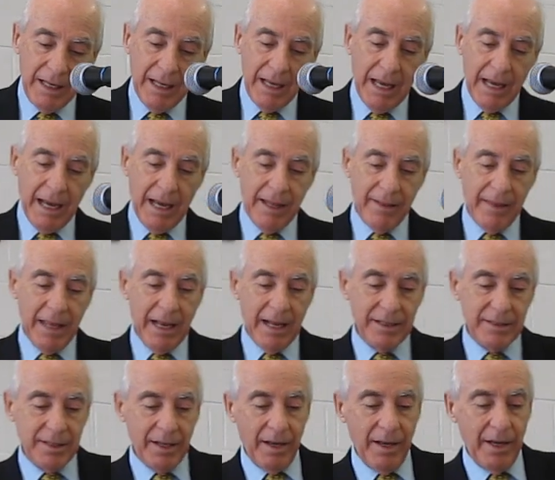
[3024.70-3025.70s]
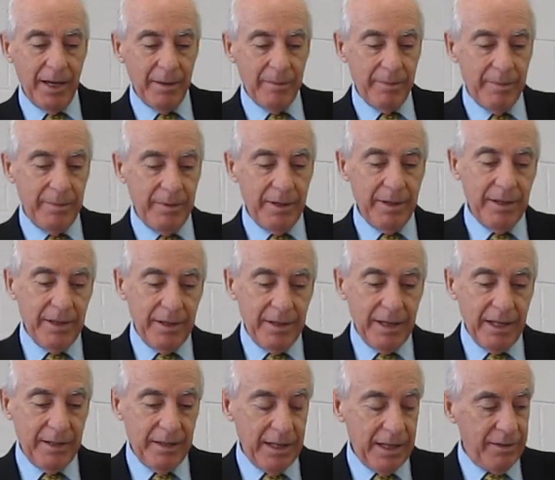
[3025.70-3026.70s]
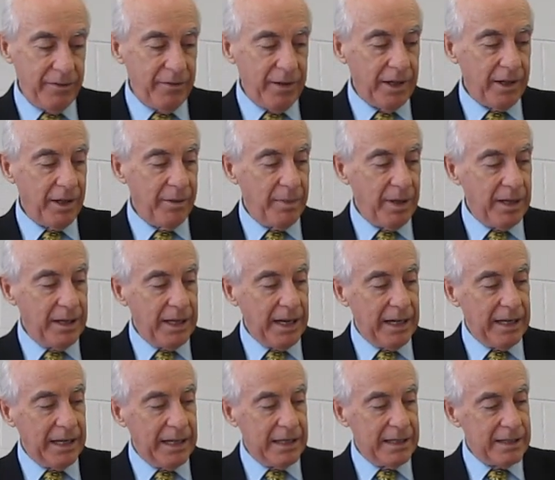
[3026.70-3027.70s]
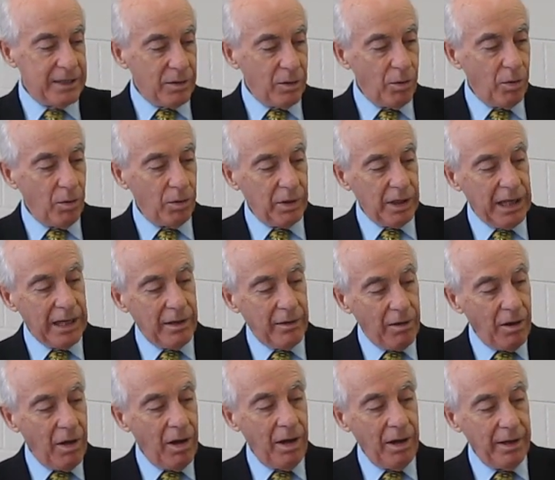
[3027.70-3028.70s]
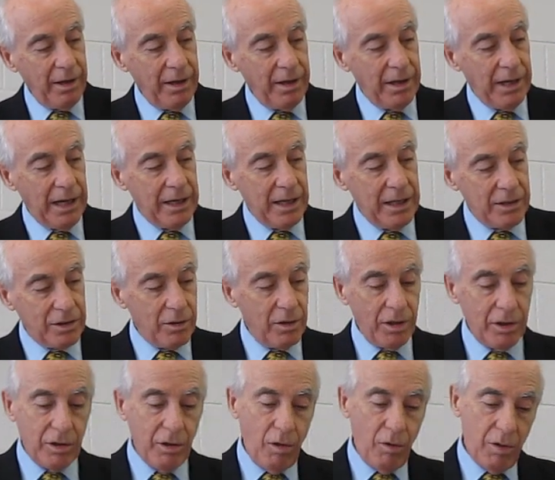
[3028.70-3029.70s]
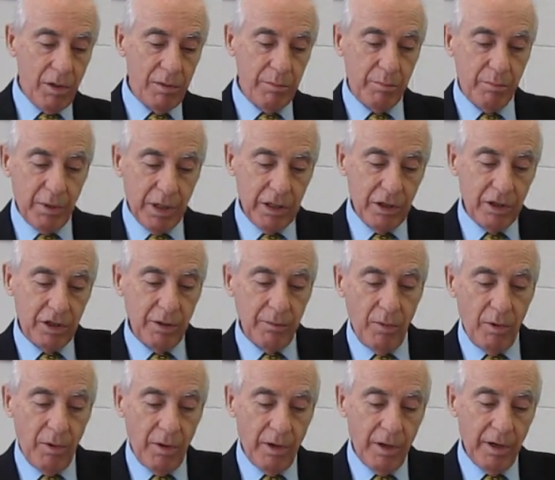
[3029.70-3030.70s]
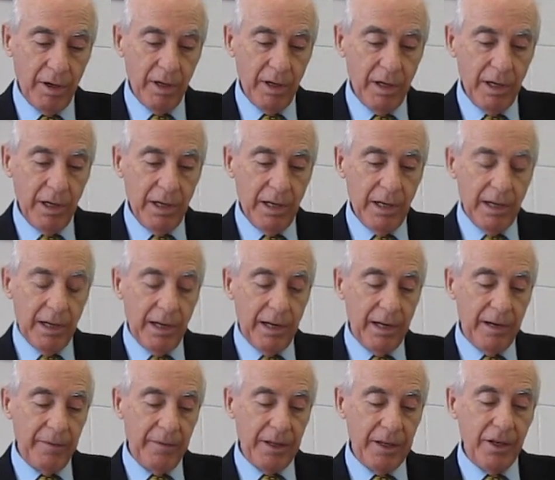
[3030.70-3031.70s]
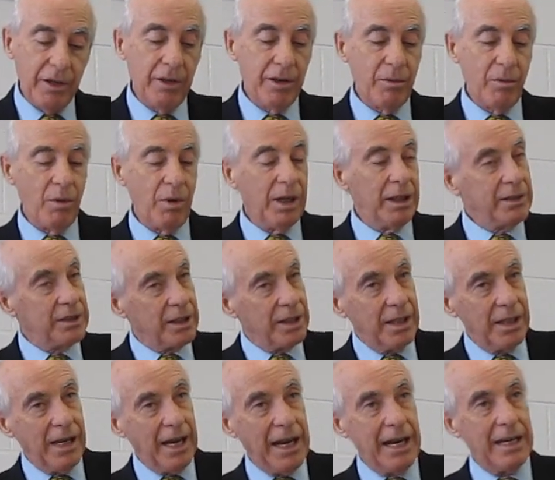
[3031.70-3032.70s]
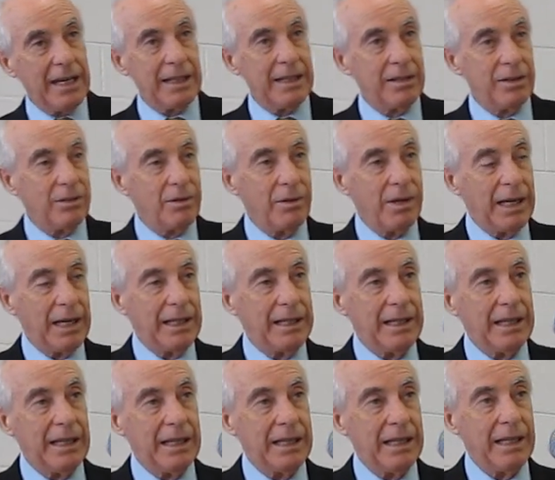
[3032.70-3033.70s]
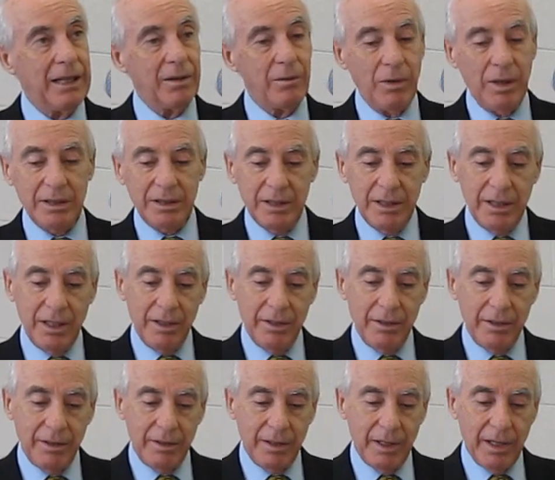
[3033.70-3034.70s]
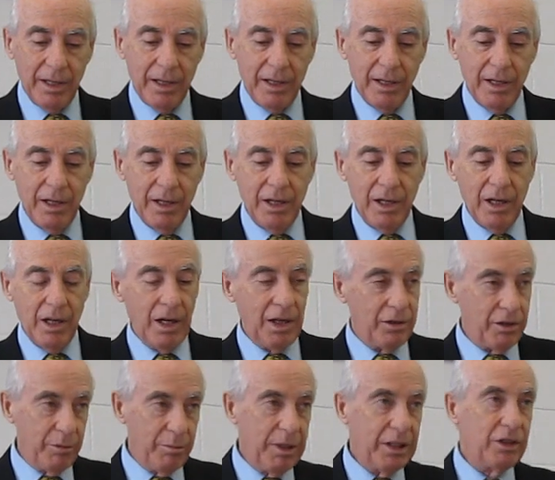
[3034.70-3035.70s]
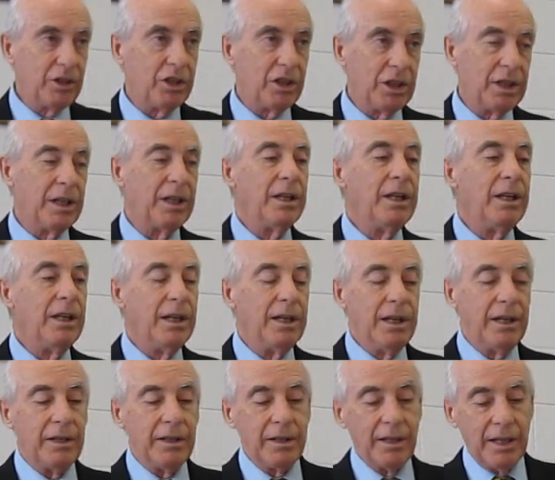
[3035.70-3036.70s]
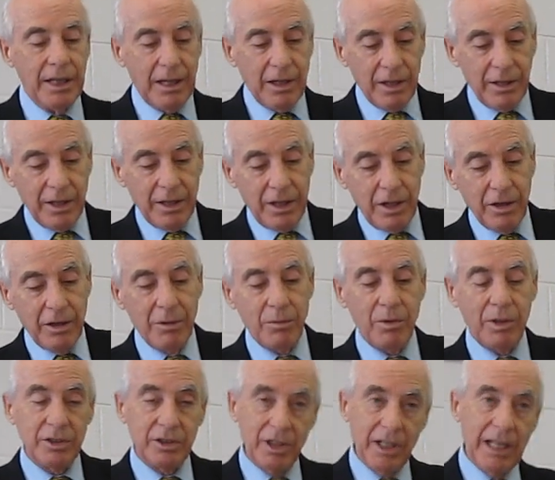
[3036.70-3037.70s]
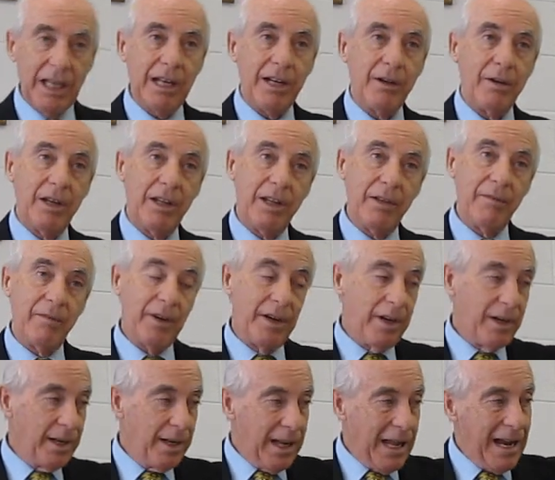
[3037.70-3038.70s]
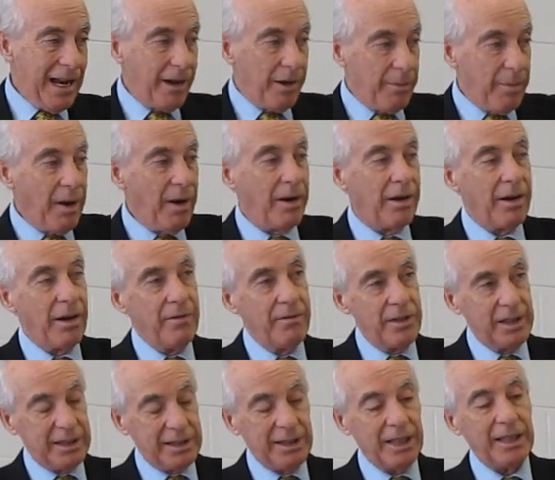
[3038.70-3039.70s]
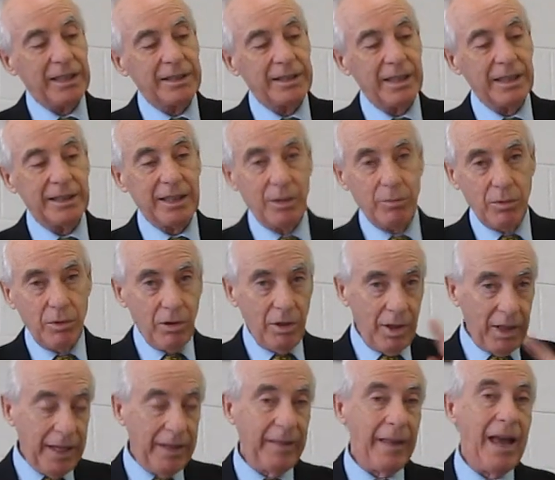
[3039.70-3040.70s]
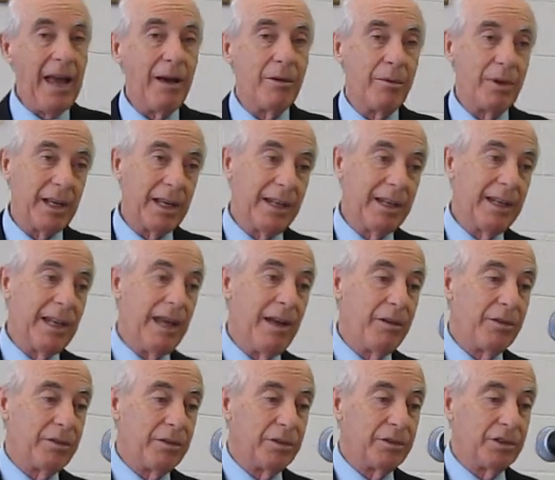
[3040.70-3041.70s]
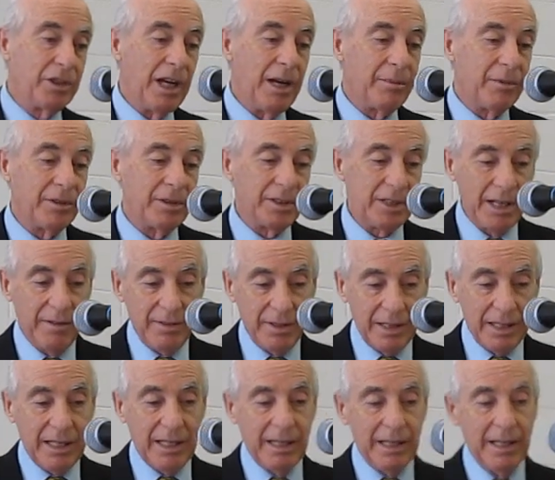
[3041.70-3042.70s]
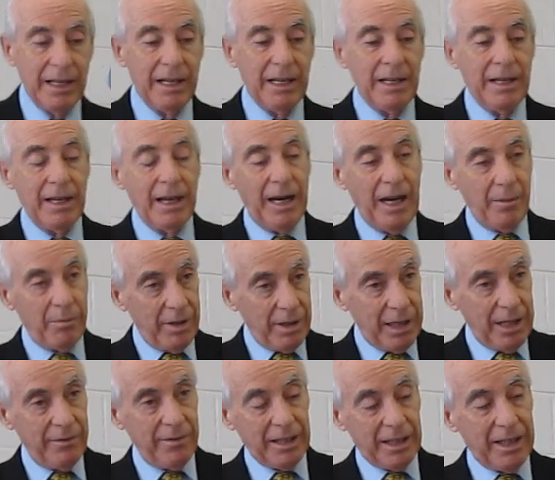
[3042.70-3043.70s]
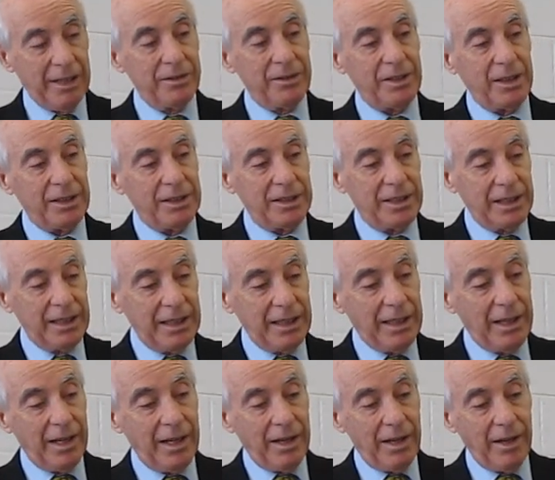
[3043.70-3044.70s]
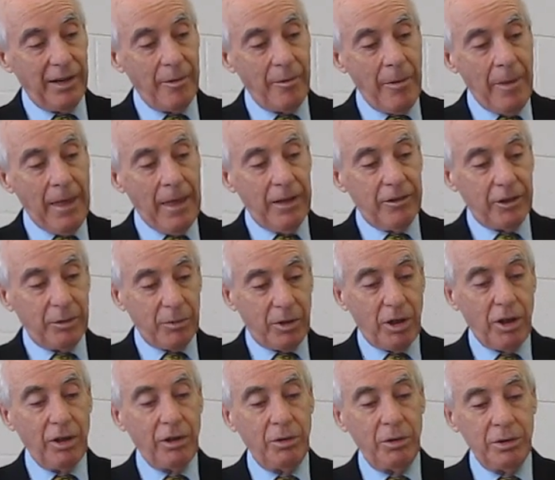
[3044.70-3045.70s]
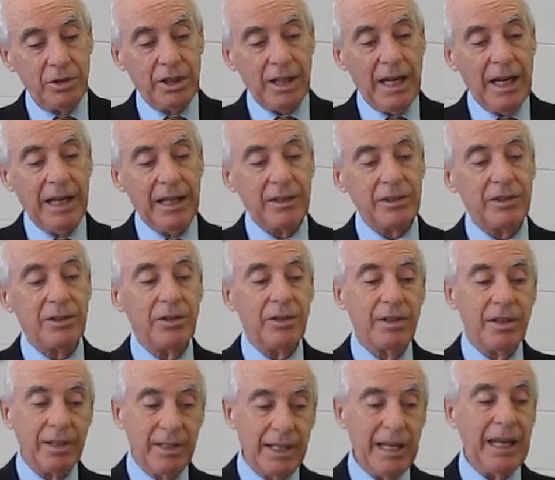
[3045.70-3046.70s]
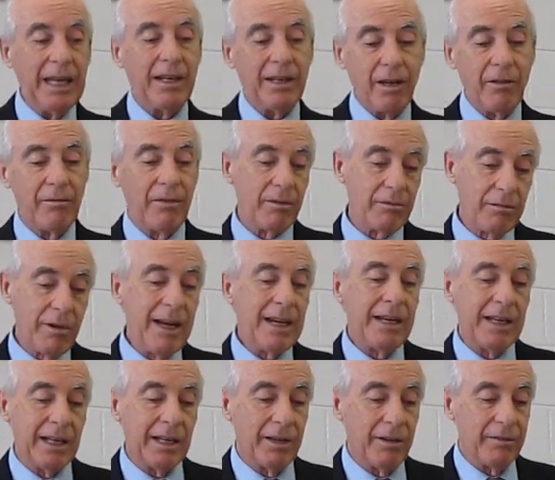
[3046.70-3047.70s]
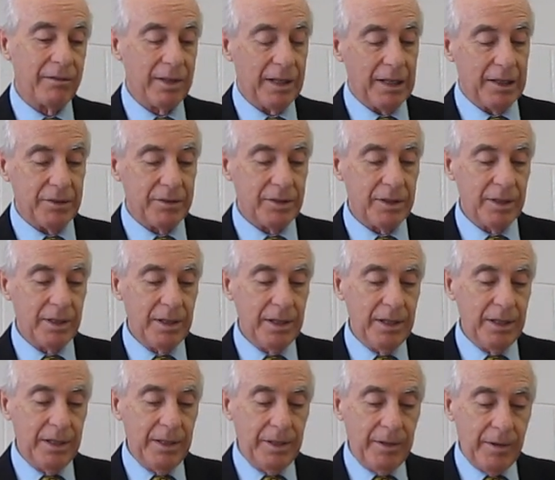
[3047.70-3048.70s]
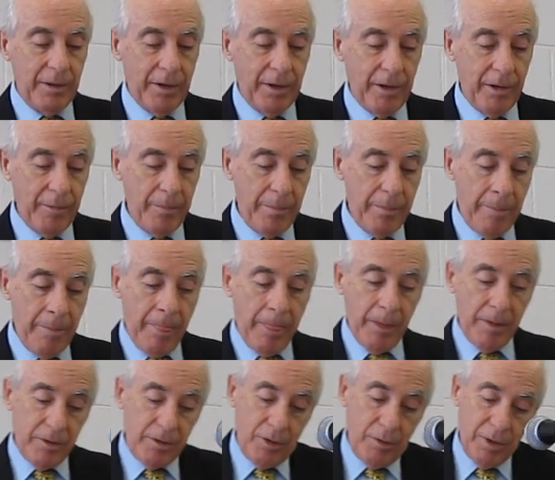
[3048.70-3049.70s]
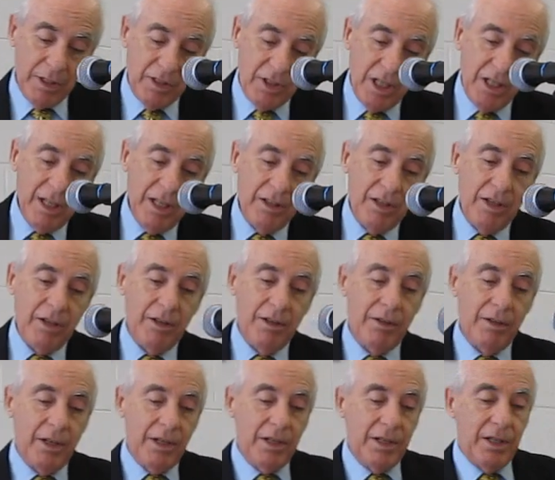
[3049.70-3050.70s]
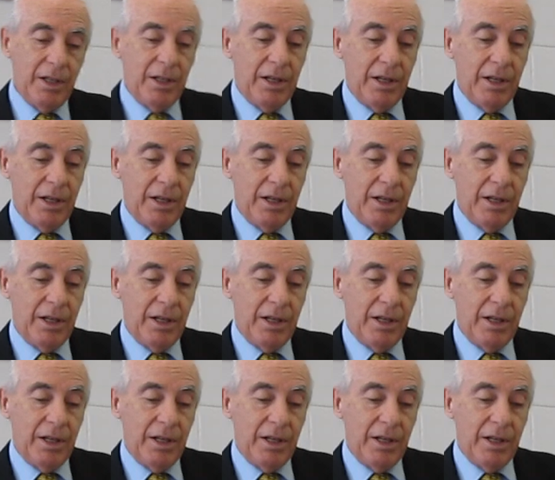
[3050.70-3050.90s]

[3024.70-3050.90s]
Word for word: at that time they, they figure, but yet he's told later on that he's going to go and preach some more. Uh, the year wasn't 92 AD, it wasn't under uh, uh, Domitian. The, the year was later in the very latter part of the 60s, and we'll look at that when we get down to chapter 17. I believe it gives us the, uh, some clues as to the date of the writing of this. Um, so we see that there,